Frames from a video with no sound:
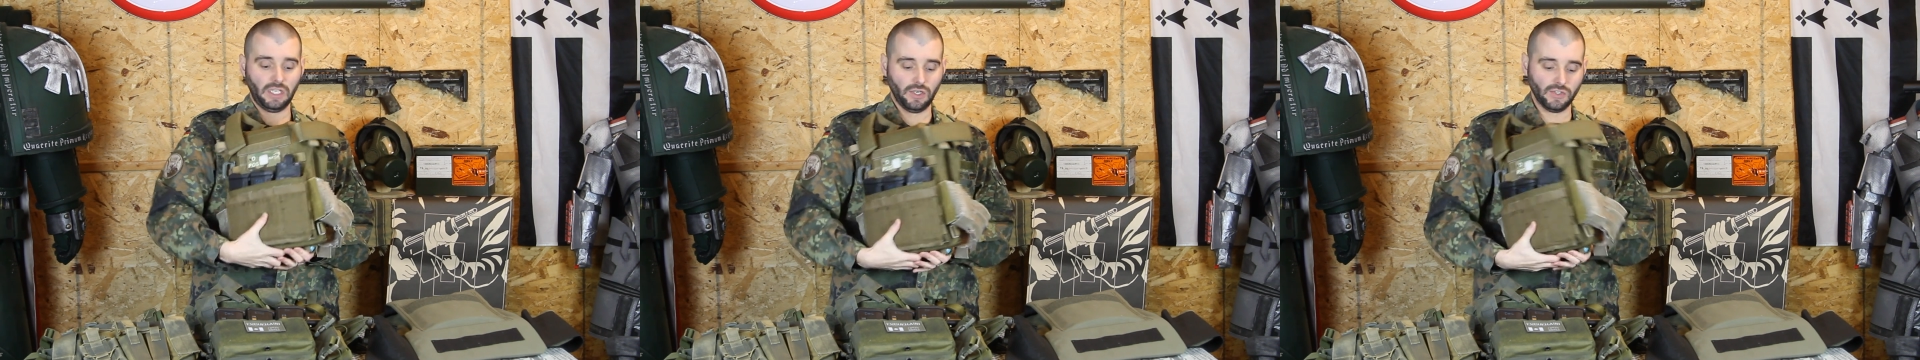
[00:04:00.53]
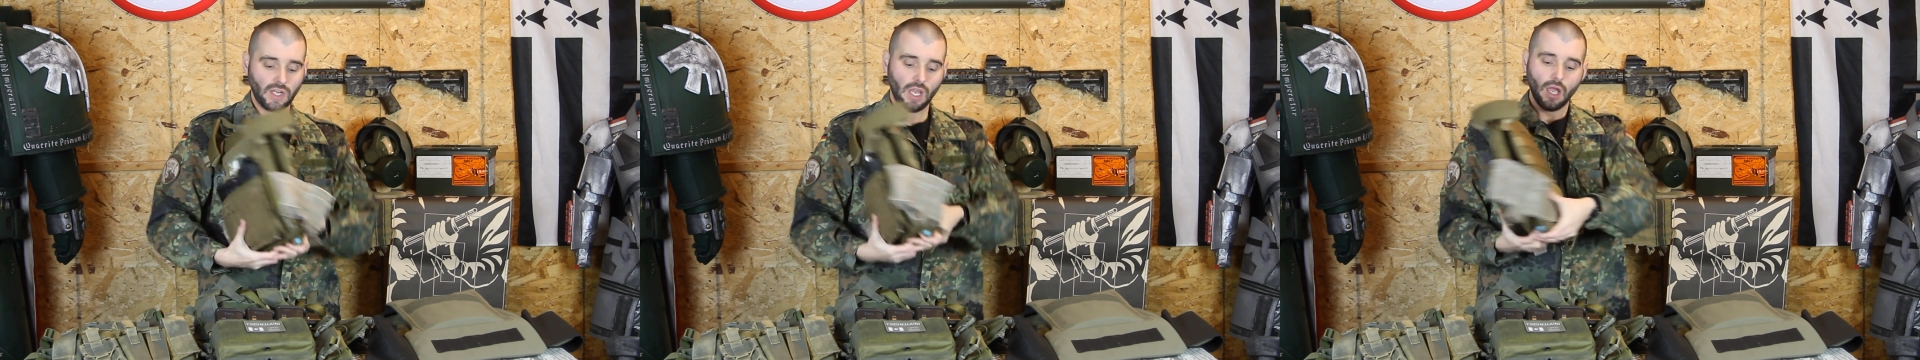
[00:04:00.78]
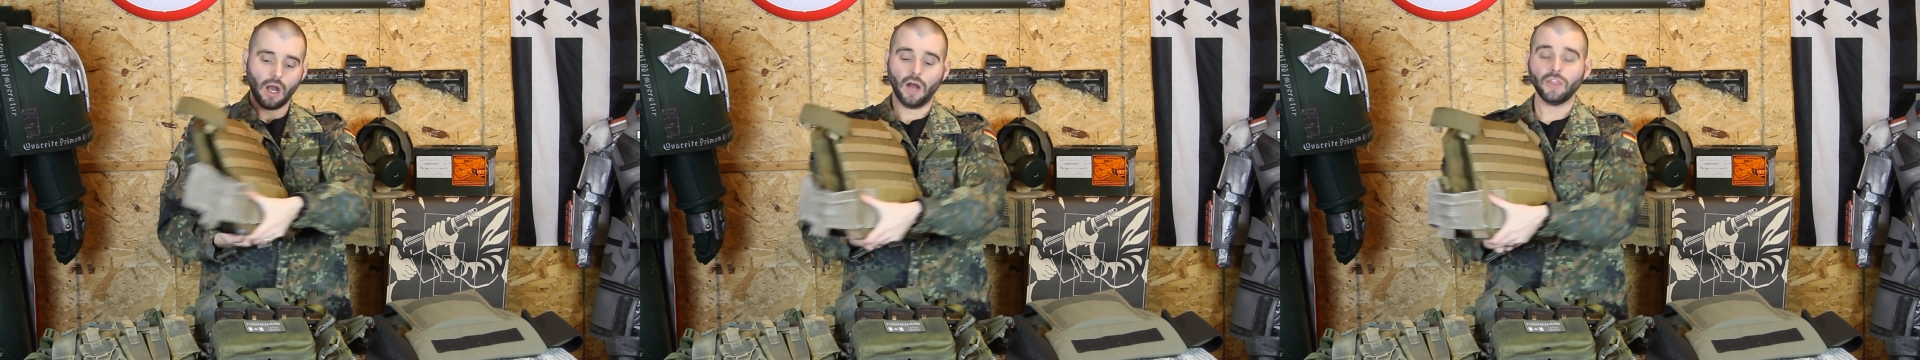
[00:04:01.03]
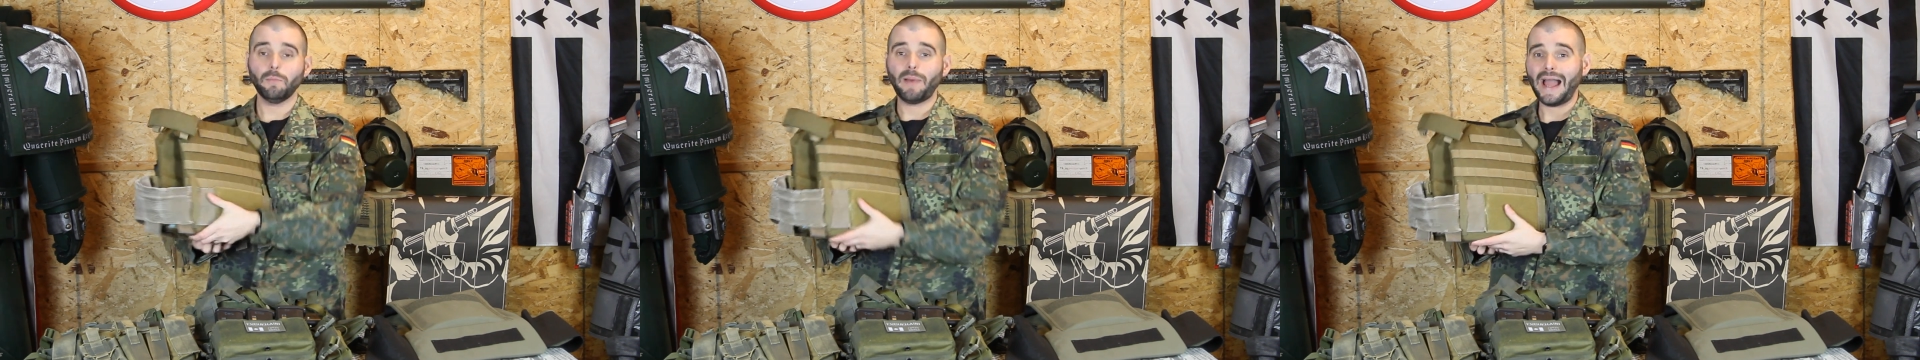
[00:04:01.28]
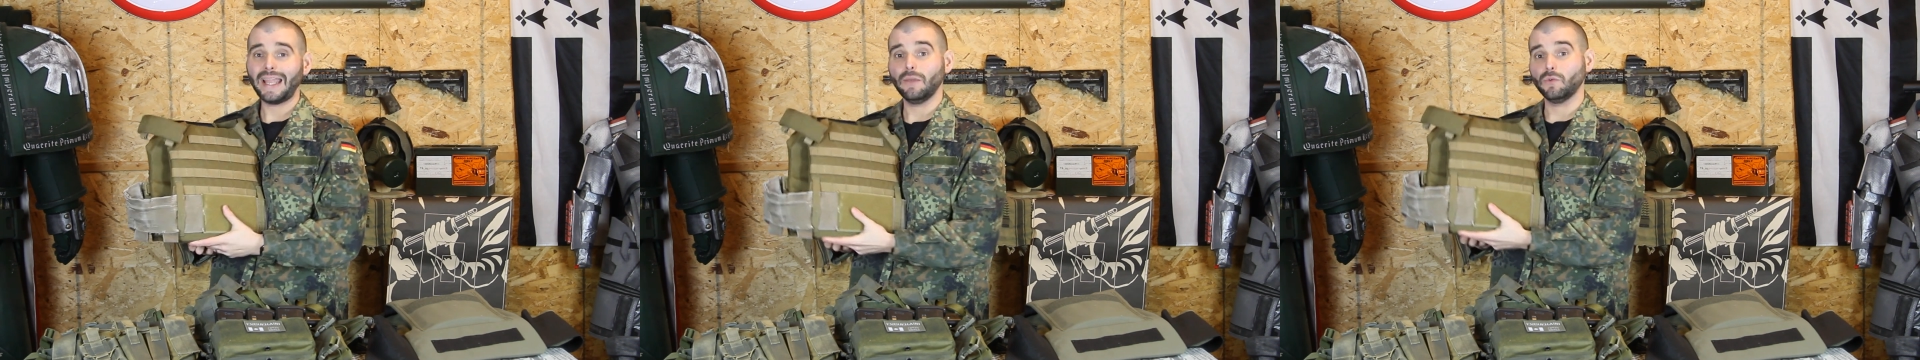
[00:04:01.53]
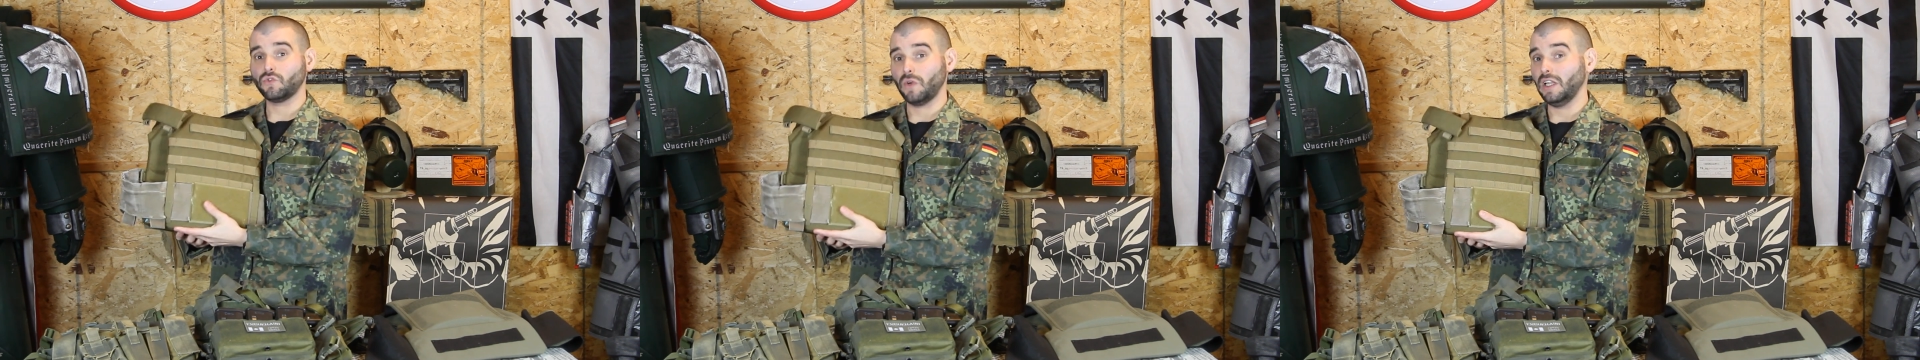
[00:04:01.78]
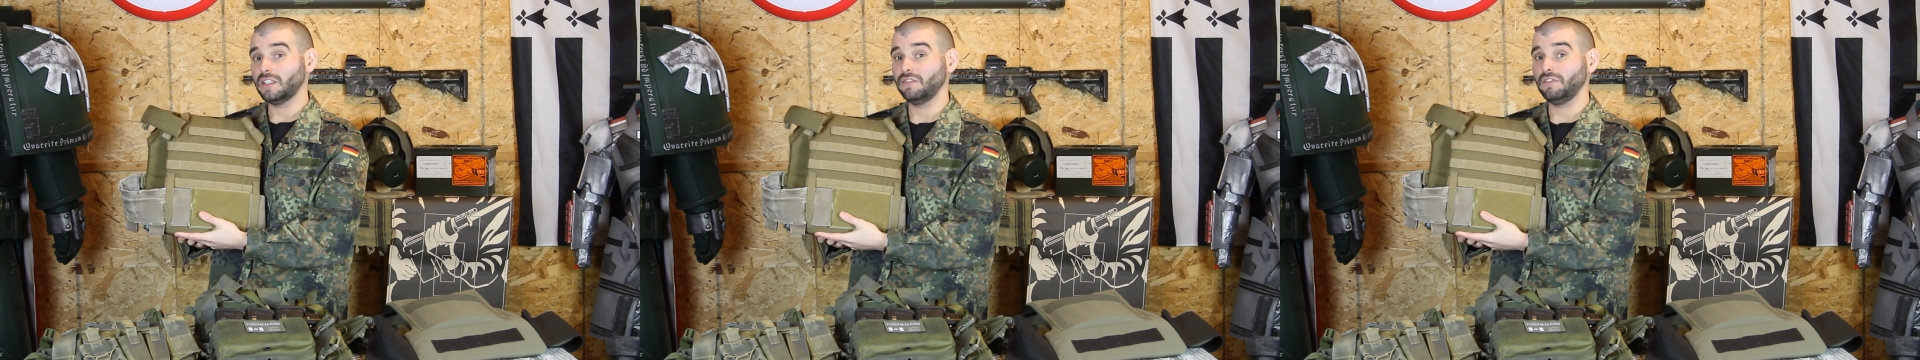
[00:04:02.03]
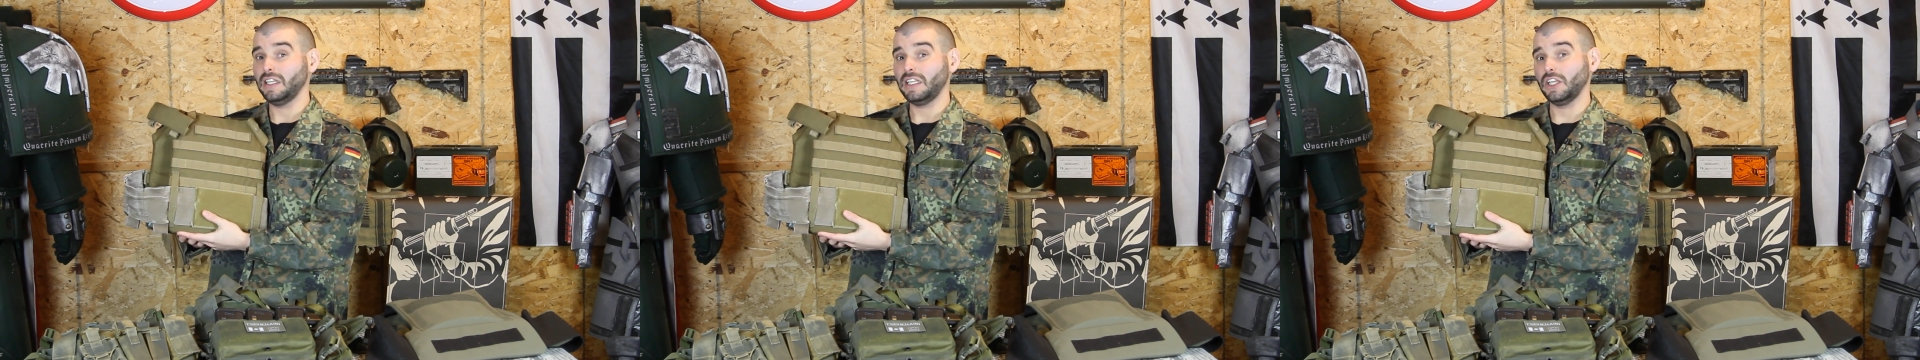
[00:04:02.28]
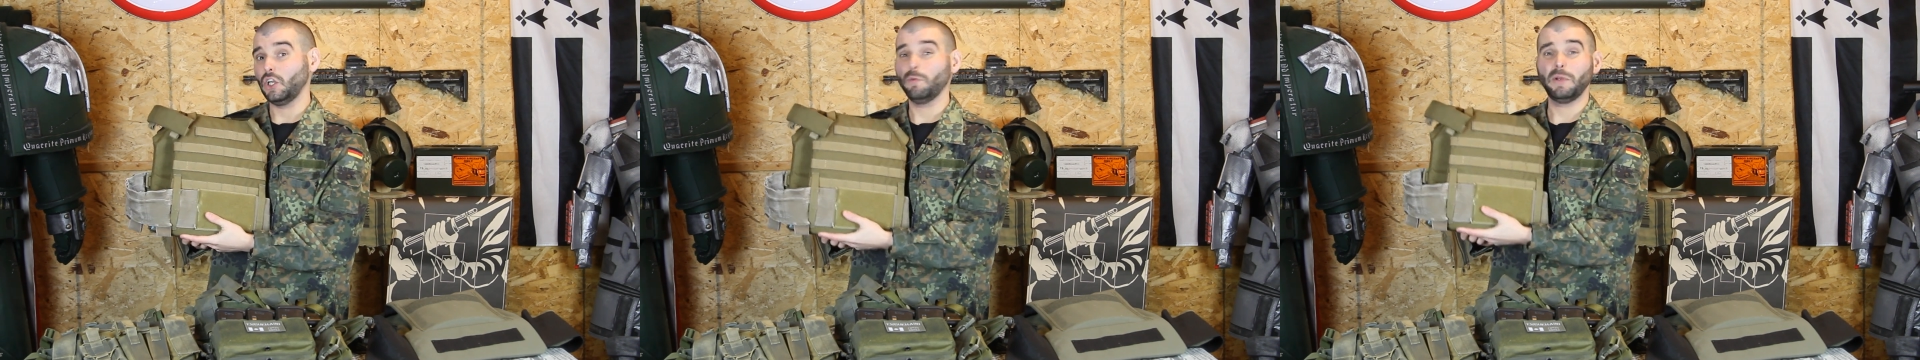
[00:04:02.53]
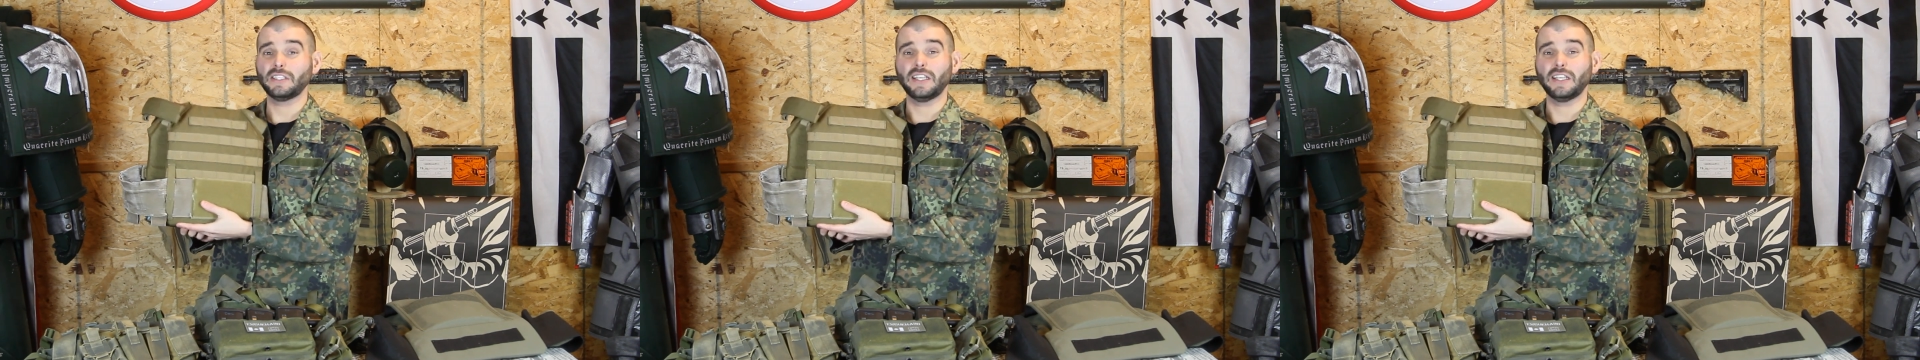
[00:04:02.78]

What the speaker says: years. On the back, it was relatively clear